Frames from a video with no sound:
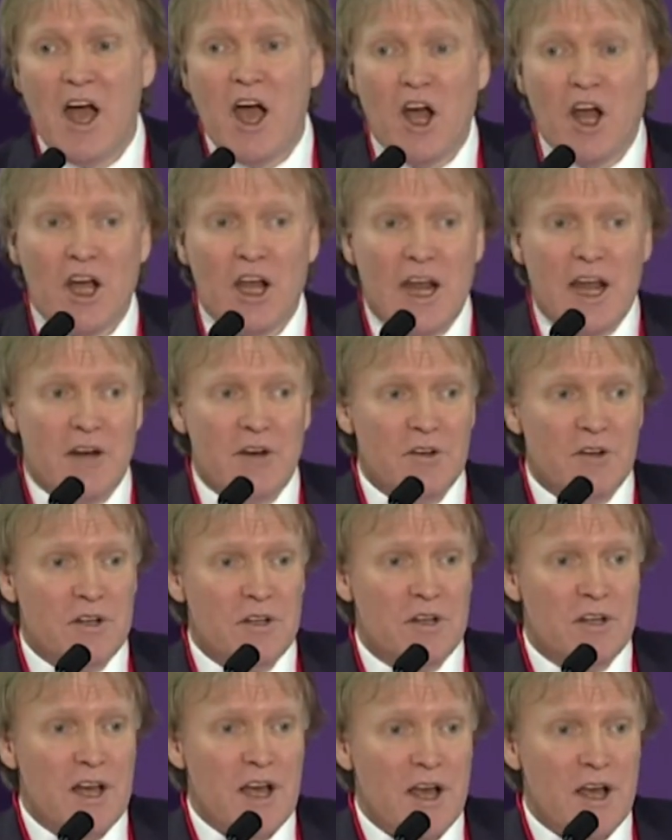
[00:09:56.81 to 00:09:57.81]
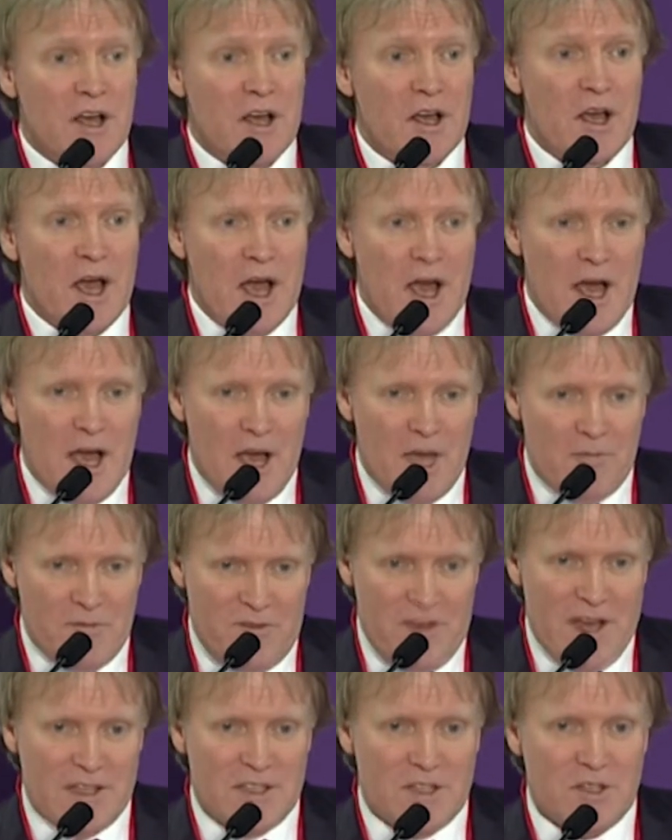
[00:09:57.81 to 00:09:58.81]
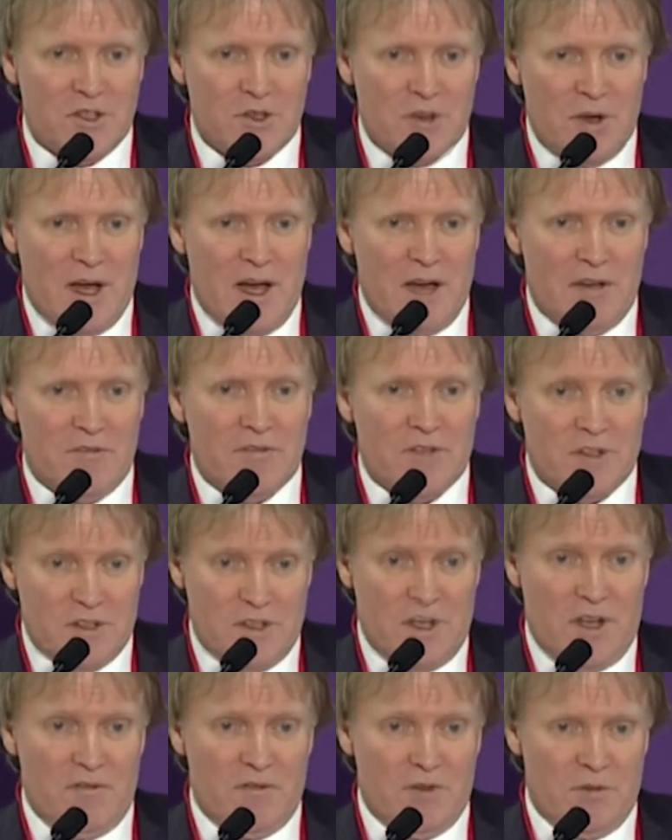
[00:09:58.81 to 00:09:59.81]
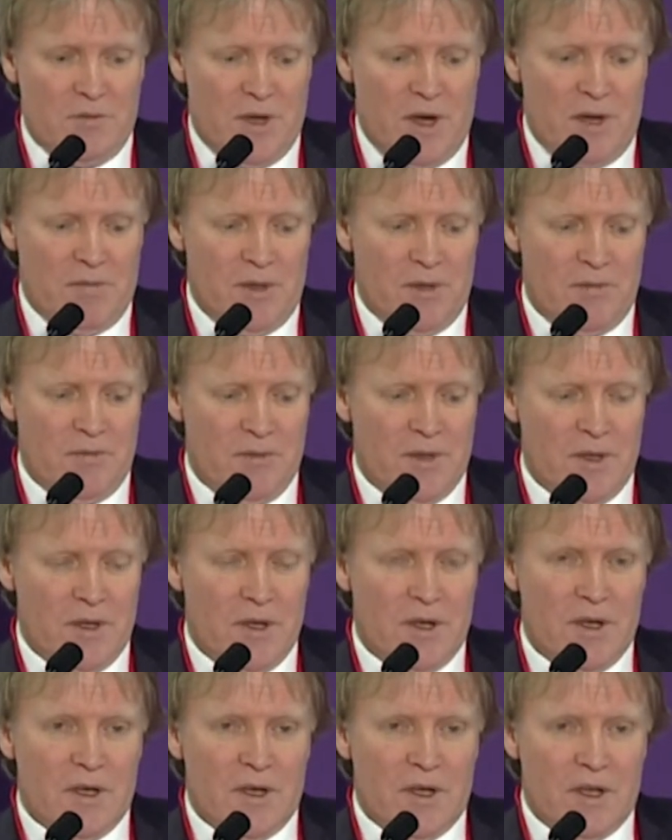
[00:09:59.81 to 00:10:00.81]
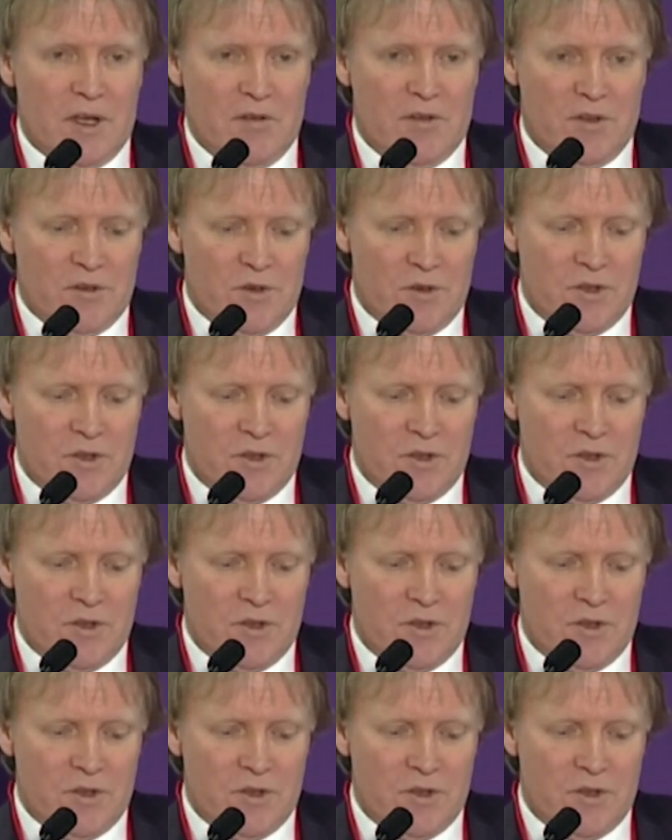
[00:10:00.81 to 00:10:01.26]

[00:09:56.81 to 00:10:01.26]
collateral um, vessels you have to solve the problem. If you don't